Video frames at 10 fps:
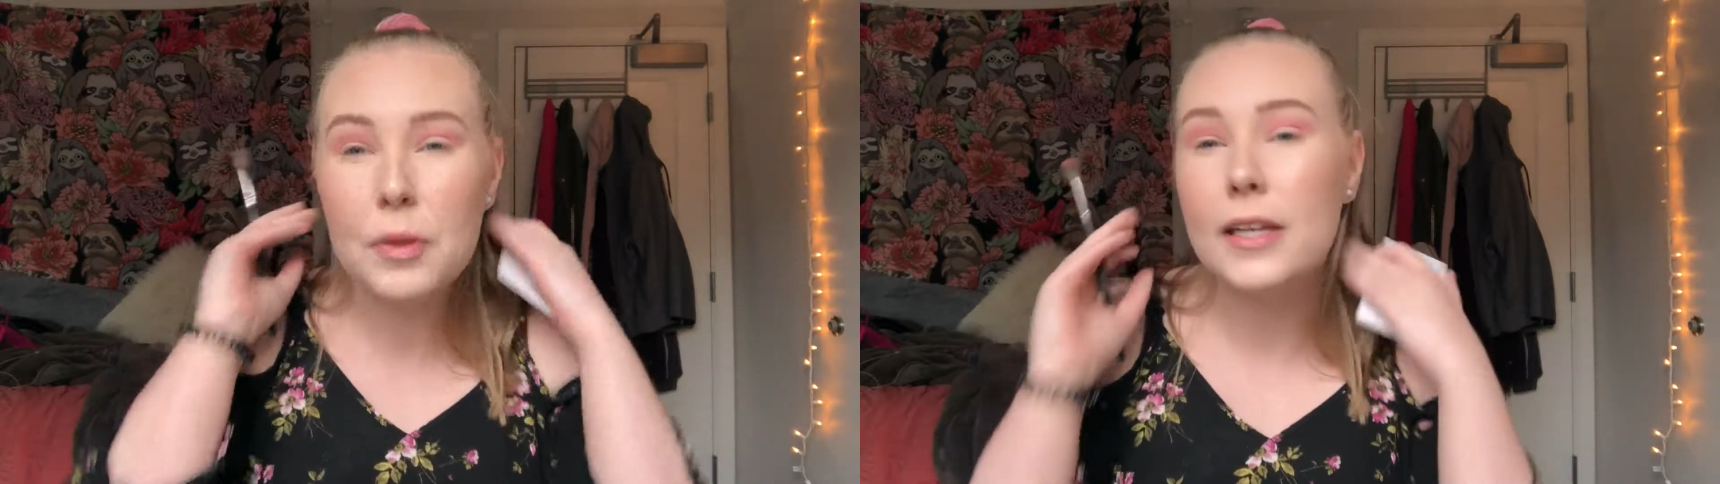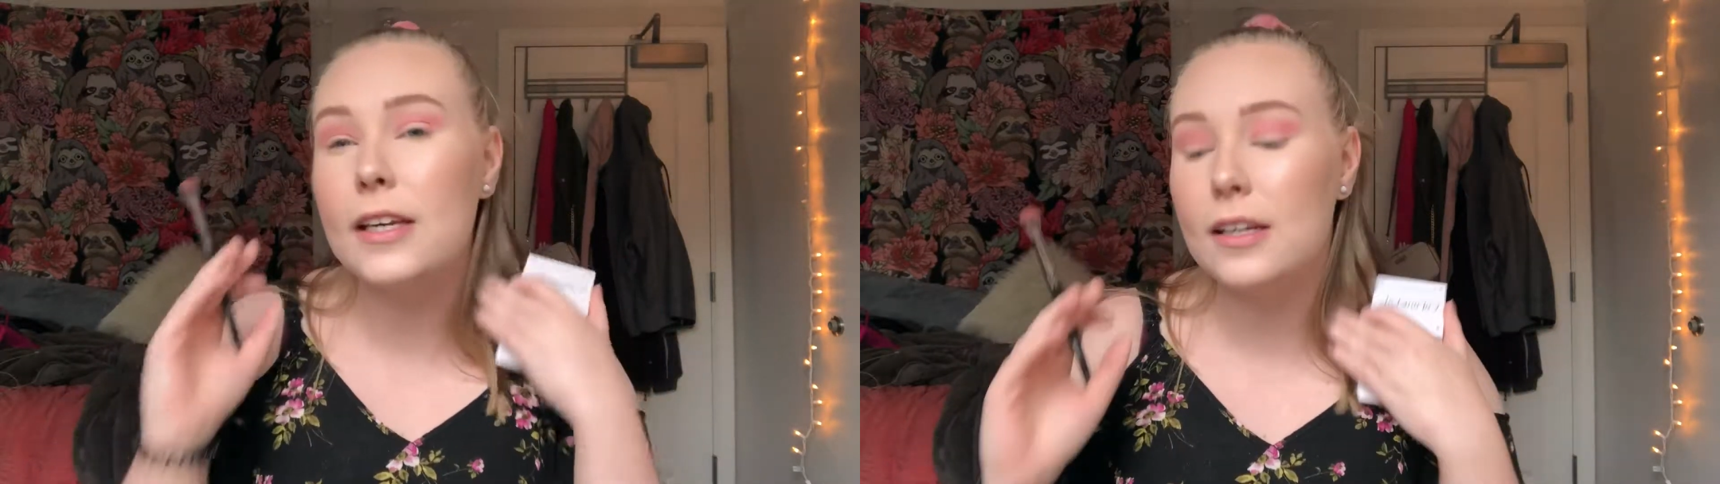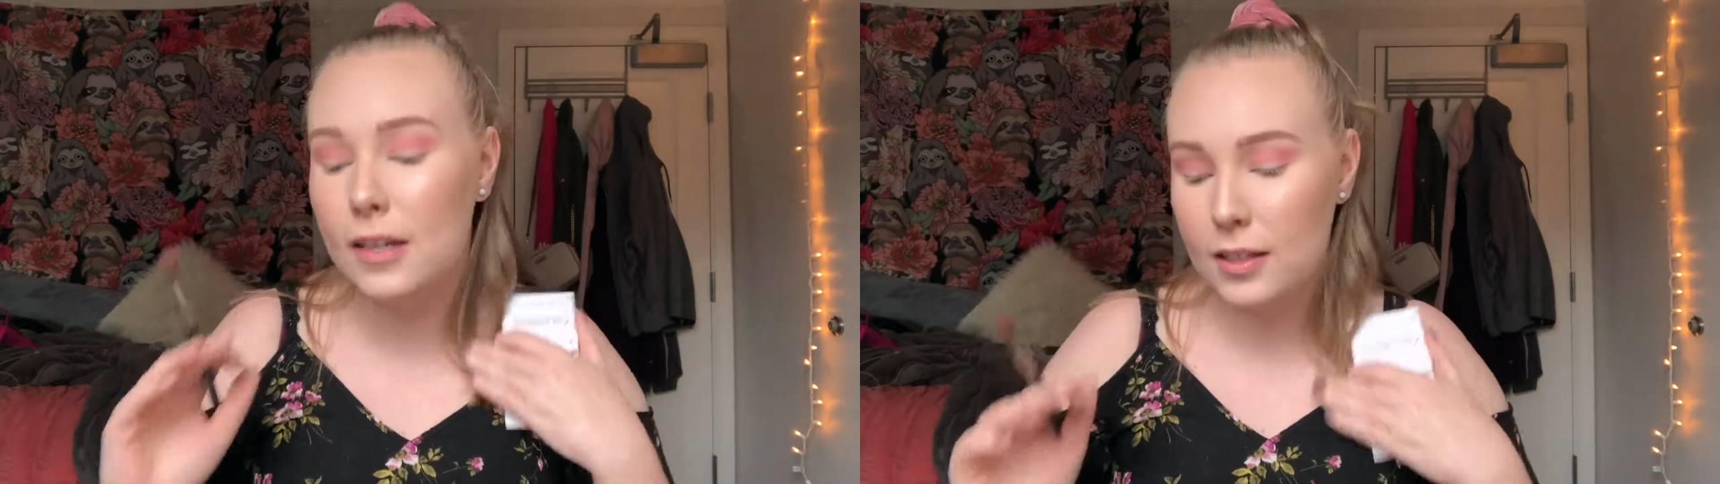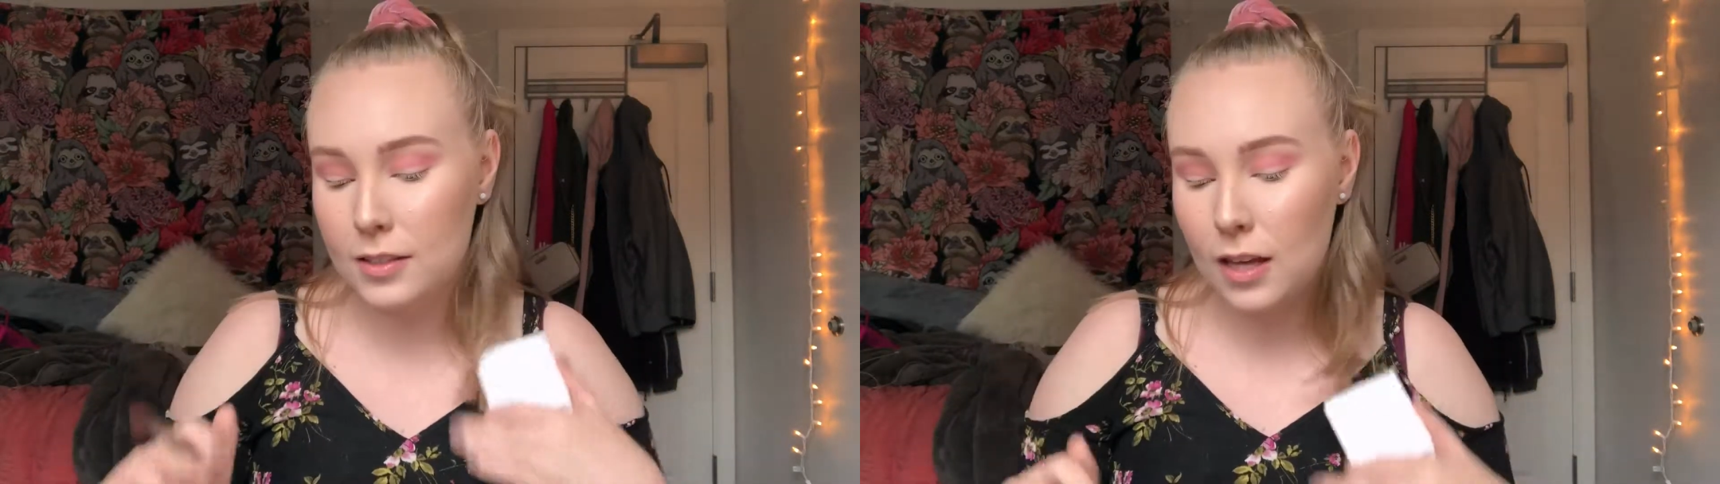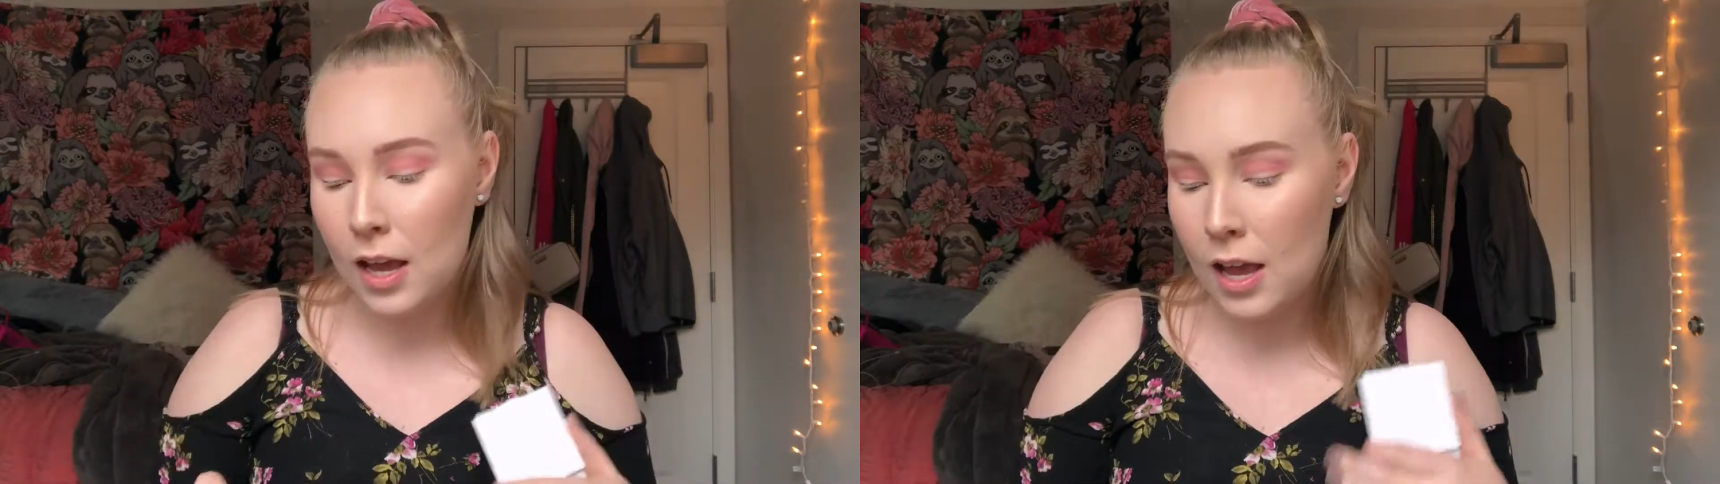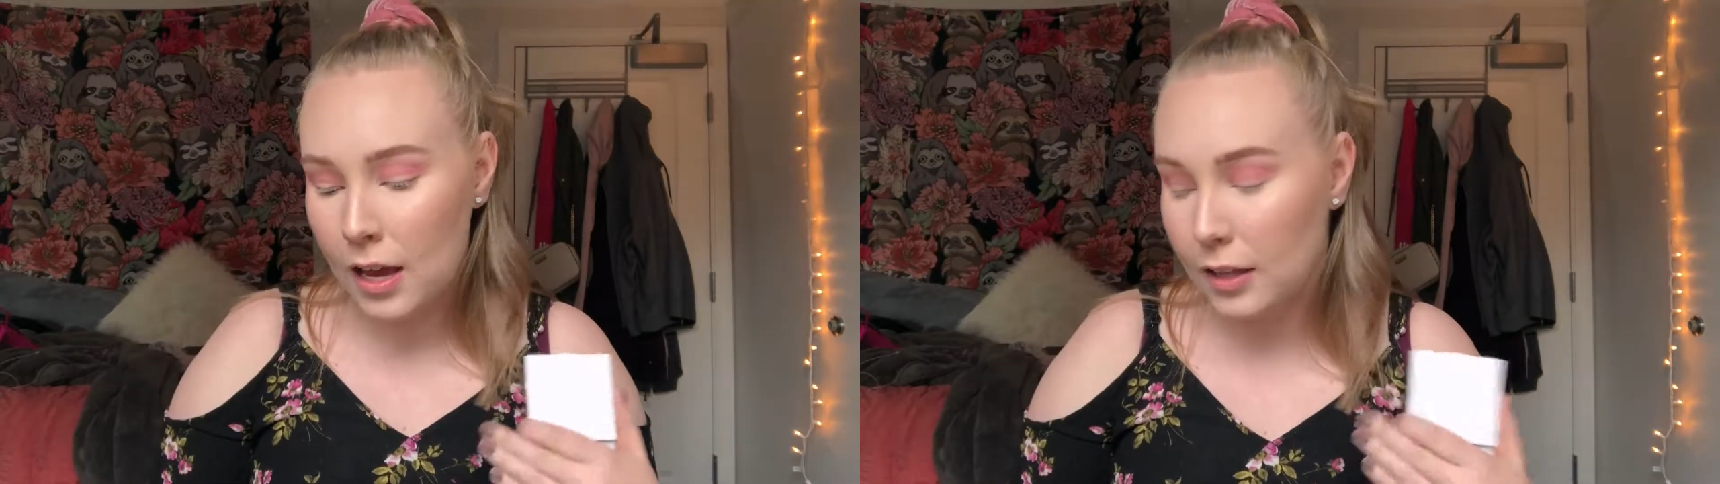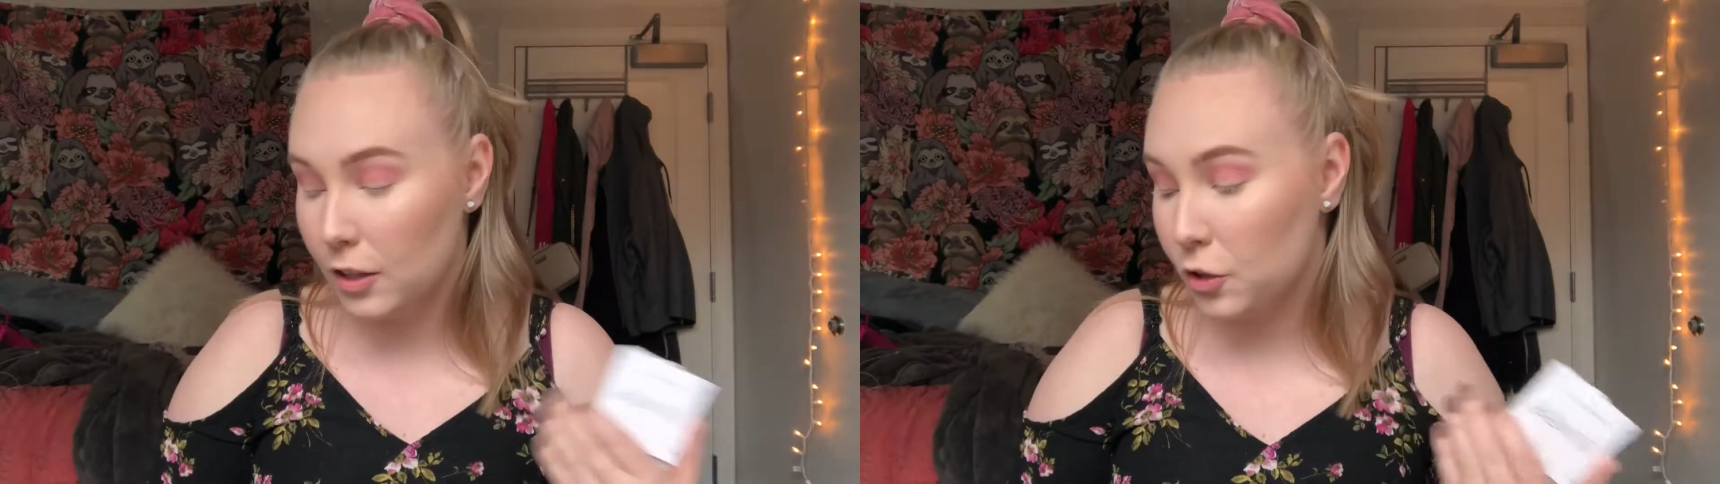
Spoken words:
pinkiness in the